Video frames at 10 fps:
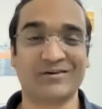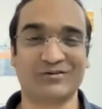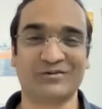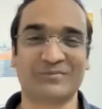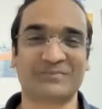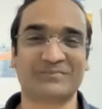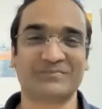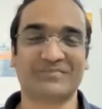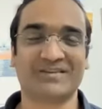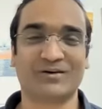good.
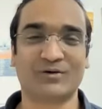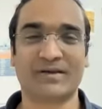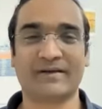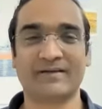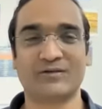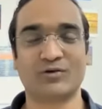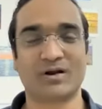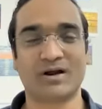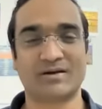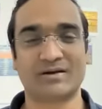Okay.
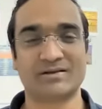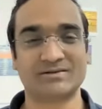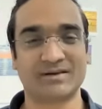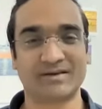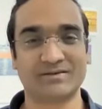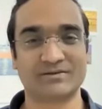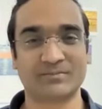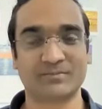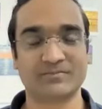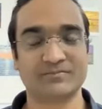Your heart rate has
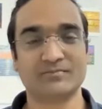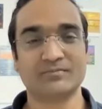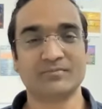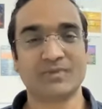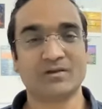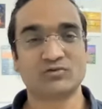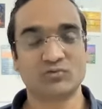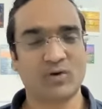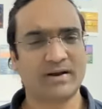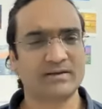decreased.
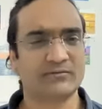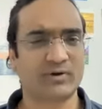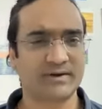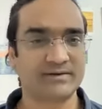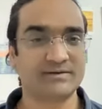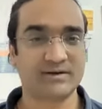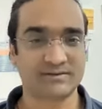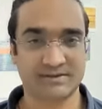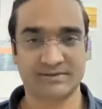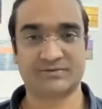So what it
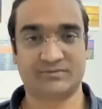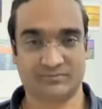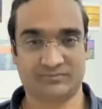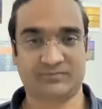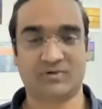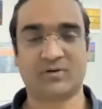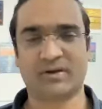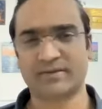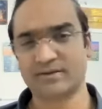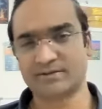does is,
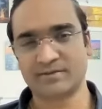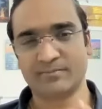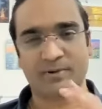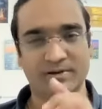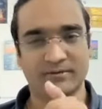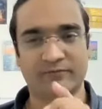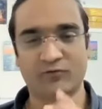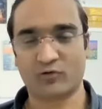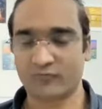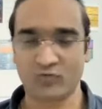okay, this simple
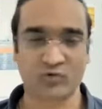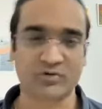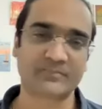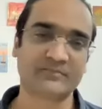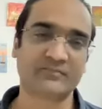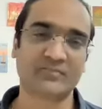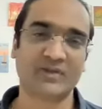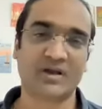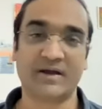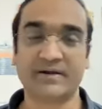4, 4,
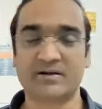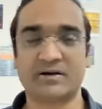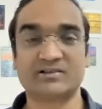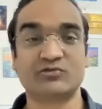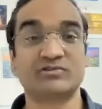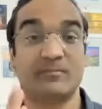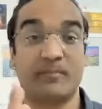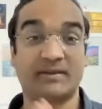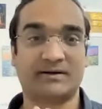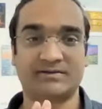it cuts your
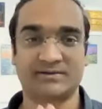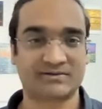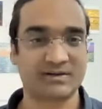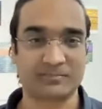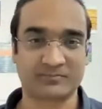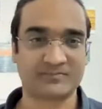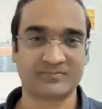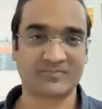sympathetic system,